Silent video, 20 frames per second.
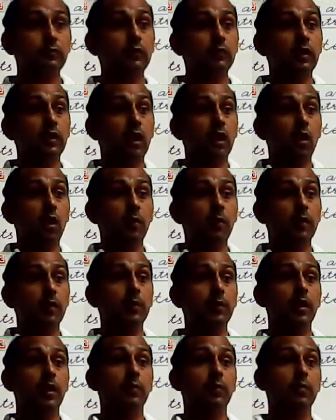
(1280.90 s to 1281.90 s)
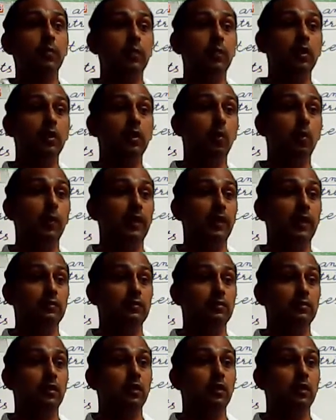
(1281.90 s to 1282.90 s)
how many vitamin B complex?
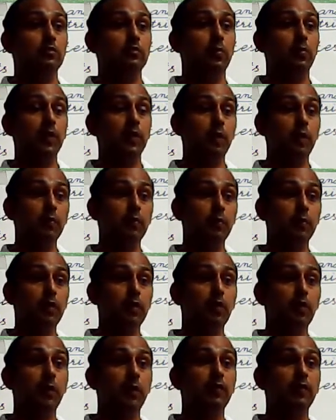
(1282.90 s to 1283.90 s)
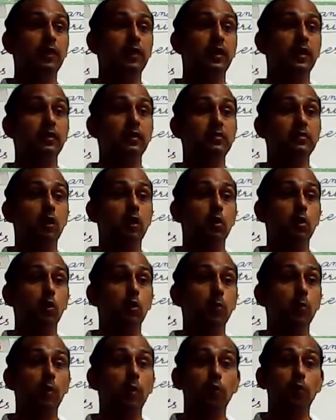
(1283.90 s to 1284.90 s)
So, vitamin B complex it is the
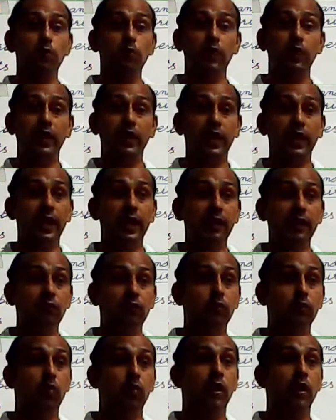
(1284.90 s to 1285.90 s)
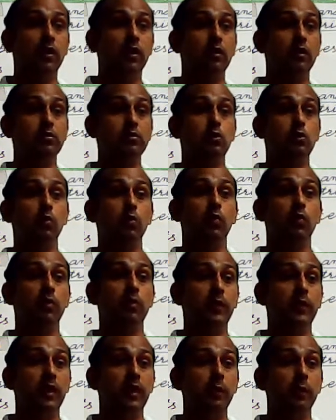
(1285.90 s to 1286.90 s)
group of 8 water soluble
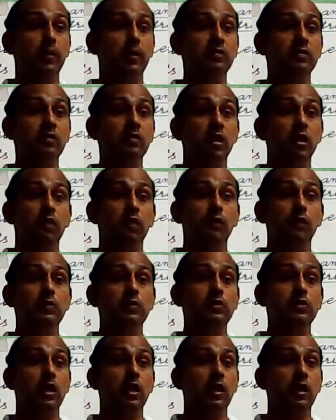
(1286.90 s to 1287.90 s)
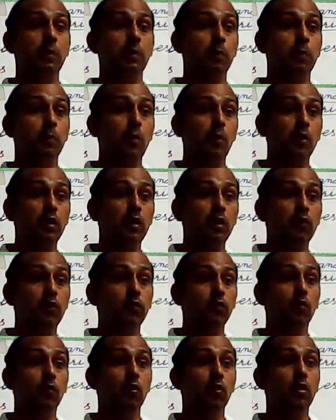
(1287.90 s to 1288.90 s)
vitamins which are important
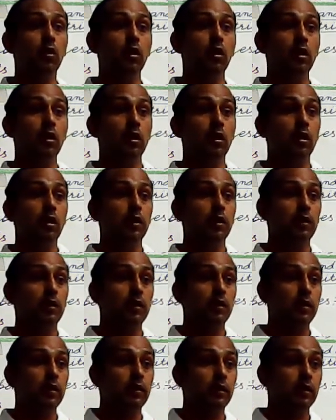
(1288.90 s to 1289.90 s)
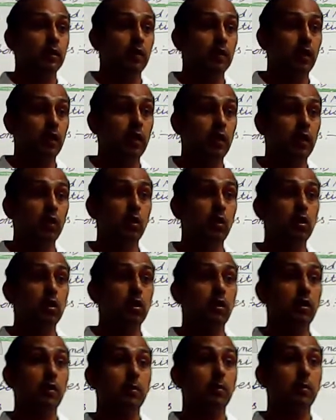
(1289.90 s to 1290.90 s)
for Gallium
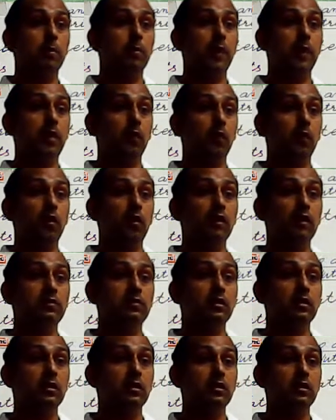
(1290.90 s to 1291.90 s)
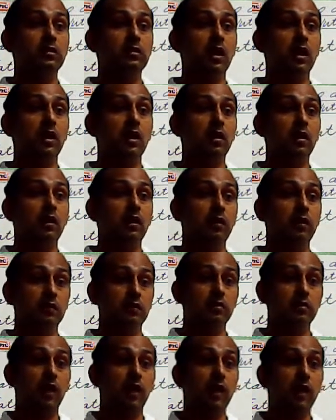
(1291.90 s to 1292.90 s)
metabolics, these are
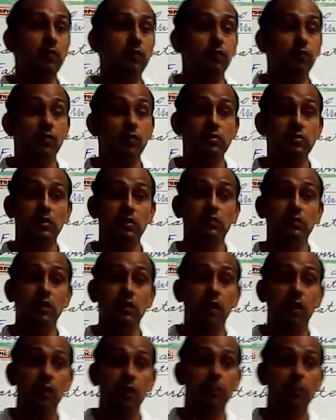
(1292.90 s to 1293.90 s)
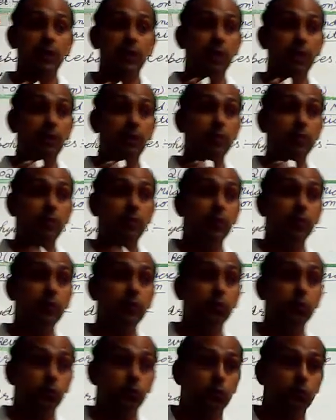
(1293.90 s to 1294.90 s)
described. First is the vitamin
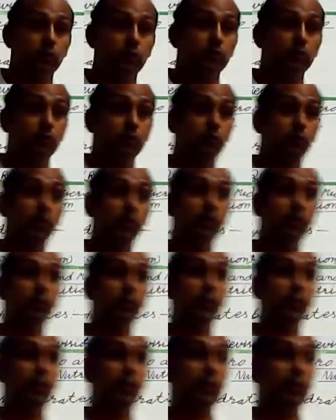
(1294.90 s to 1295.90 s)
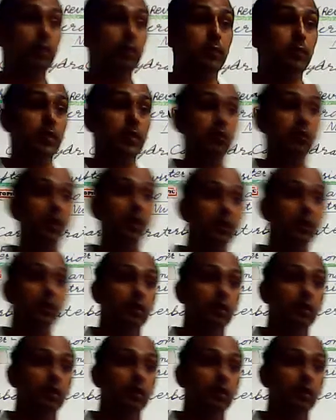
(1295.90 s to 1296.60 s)
B2. So vitamin B1,